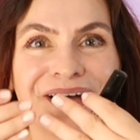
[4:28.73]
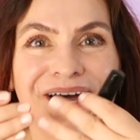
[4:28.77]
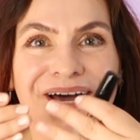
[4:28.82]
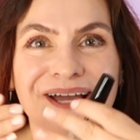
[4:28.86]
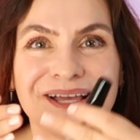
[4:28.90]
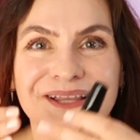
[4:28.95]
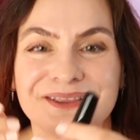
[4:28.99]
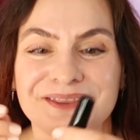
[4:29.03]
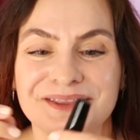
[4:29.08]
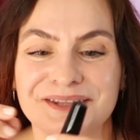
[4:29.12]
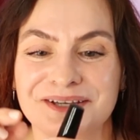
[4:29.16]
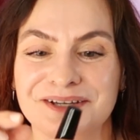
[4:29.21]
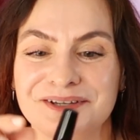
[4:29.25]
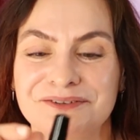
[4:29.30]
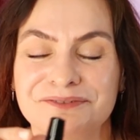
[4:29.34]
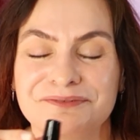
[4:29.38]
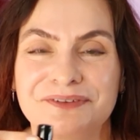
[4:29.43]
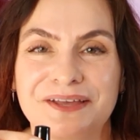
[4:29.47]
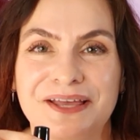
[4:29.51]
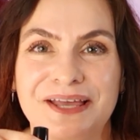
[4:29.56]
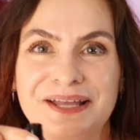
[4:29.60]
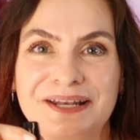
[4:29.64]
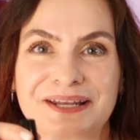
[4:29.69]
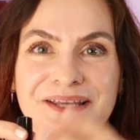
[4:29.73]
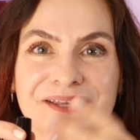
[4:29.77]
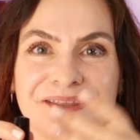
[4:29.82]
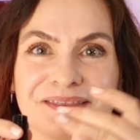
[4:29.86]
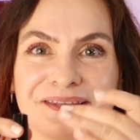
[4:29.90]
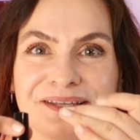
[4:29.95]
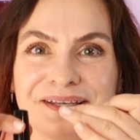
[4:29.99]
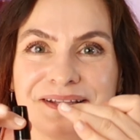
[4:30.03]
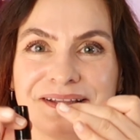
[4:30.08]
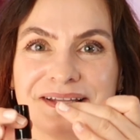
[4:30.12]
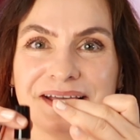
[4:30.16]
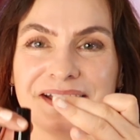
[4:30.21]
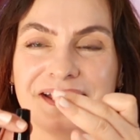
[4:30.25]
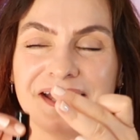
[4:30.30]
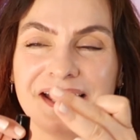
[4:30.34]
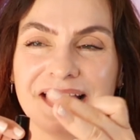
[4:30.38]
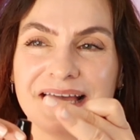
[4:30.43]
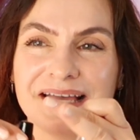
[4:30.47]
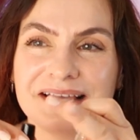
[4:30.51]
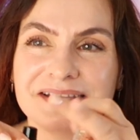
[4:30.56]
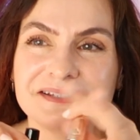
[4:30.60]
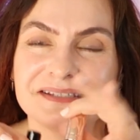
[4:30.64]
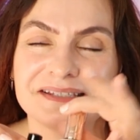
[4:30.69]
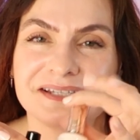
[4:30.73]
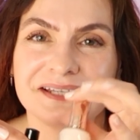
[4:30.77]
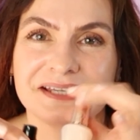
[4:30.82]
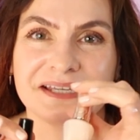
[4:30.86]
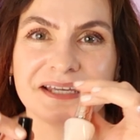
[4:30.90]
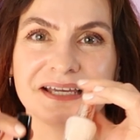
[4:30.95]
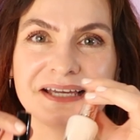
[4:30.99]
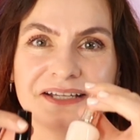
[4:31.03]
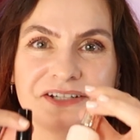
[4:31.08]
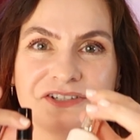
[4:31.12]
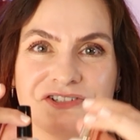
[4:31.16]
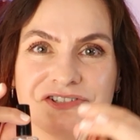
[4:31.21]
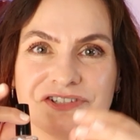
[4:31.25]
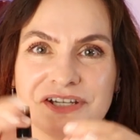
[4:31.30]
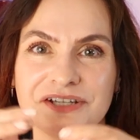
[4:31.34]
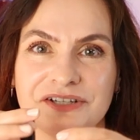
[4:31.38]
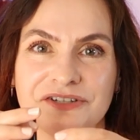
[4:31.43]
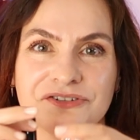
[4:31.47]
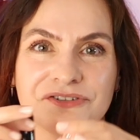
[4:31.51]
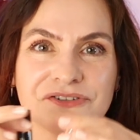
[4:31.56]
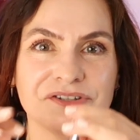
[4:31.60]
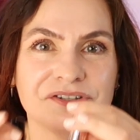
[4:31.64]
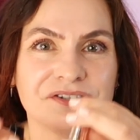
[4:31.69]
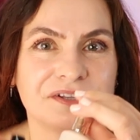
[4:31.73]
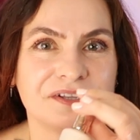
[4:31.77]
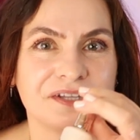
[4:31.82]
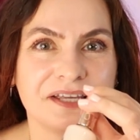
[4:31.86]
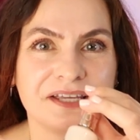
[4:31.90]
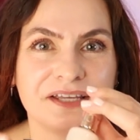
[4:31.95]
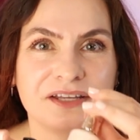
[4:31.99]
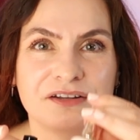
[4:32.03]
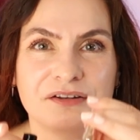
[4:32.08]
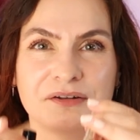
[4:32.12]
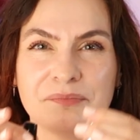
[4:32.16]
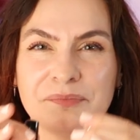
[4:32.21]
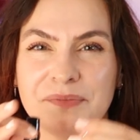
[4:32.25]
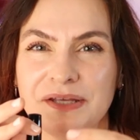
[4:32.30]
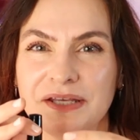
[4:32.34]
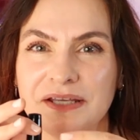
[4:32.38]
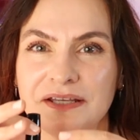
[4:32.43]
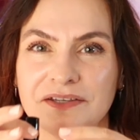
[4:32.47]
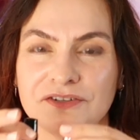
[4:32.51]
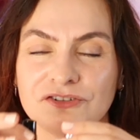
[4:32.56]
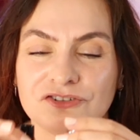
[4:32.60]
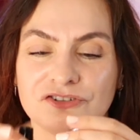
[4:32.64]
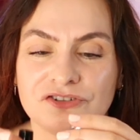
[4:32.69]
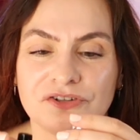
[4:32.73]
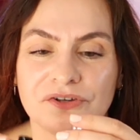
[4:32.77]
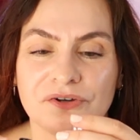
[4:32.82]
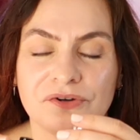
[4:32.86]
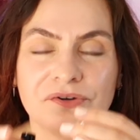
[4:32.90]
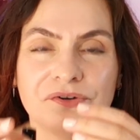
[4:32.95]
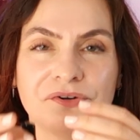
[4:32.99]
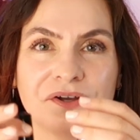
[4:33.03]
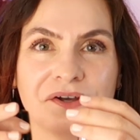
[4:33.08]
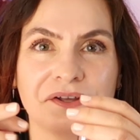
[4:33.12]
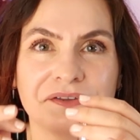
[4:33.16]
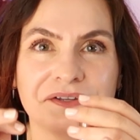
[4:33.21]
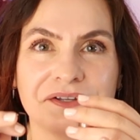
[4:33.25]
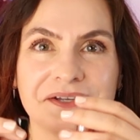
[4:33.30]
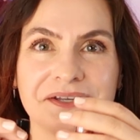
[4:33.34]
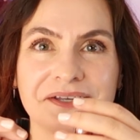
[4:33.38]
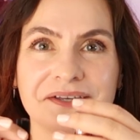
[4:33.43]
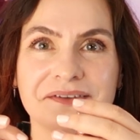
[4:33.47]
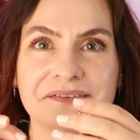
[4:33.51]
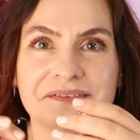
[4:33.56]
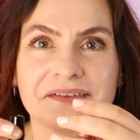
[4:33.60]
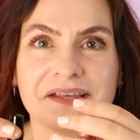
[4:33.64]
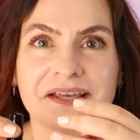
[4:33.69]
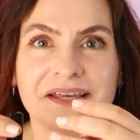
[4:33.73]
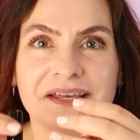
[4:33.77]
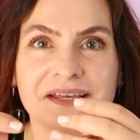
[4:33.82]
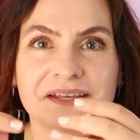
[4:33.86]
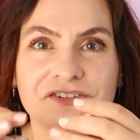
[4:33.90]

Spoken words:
I love anything that has like a gentle light pinkish tone on the nails.